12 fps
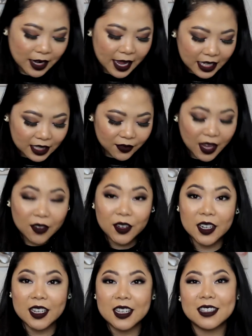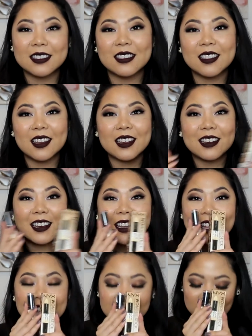next favorite is the N
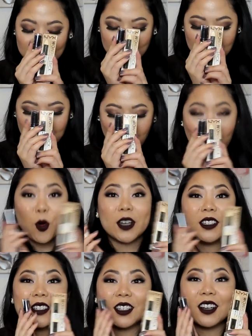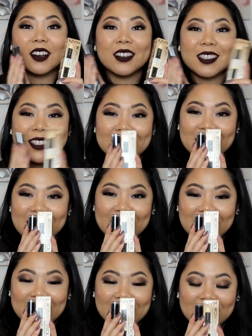Y X Wonder
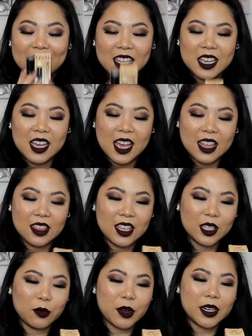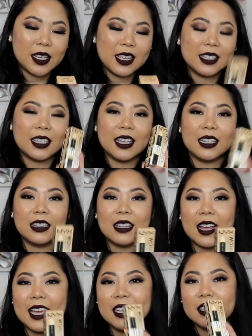Stick. And this one is in
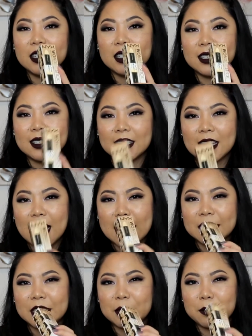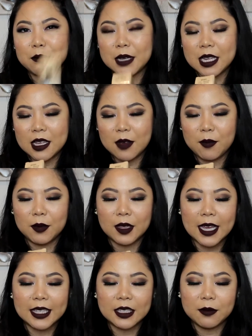light slash medium,
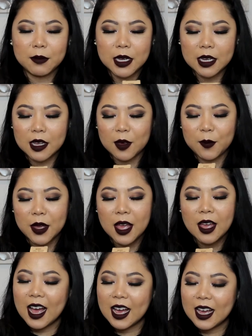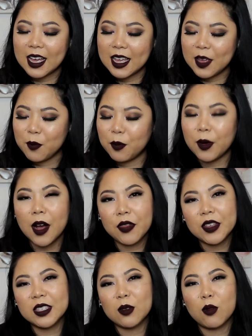light to medium. I bought
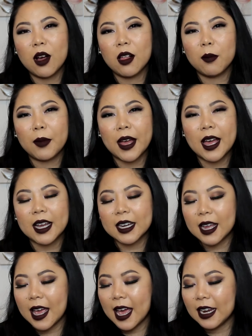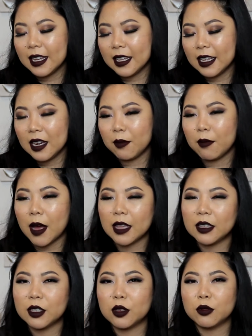this a while back and I had it in my
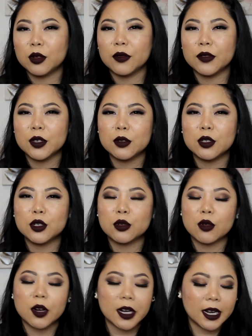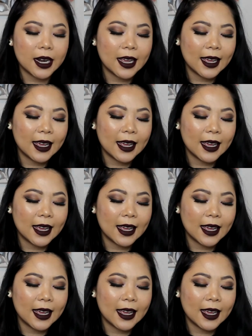little review drawer,